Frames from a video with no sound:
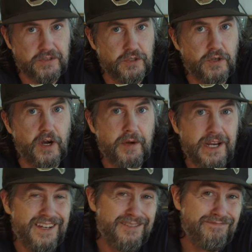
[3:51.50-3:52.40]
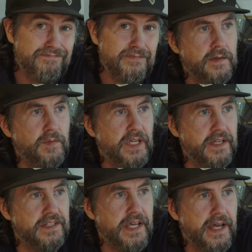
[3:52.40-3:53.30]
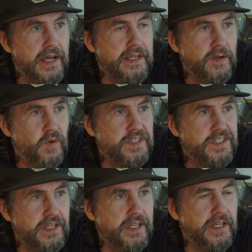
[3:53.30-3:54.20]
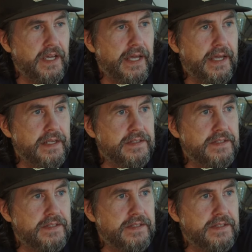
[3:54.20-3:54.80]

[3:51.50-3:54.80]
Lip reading: is too carbonated, because yeah, it was sitting in